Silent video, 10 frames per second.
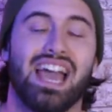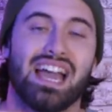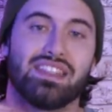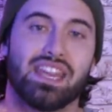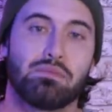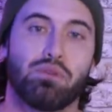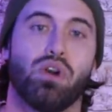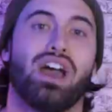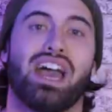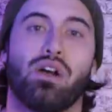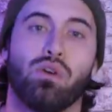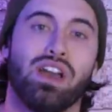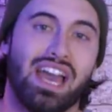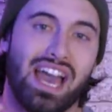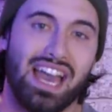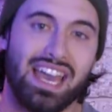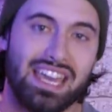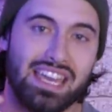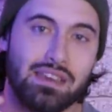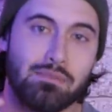and they put out
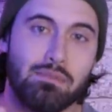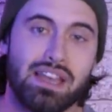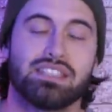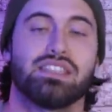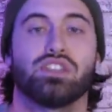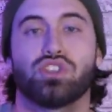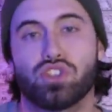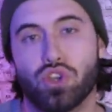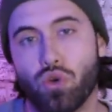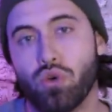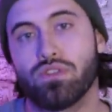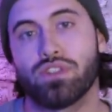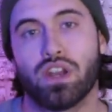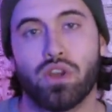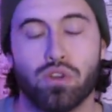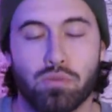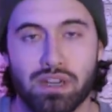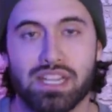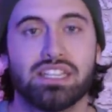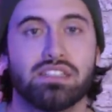a message to all of the local
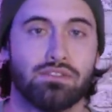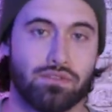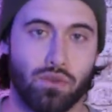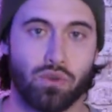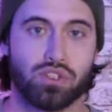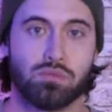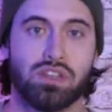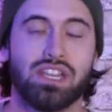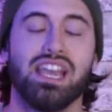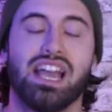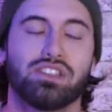police enforcement,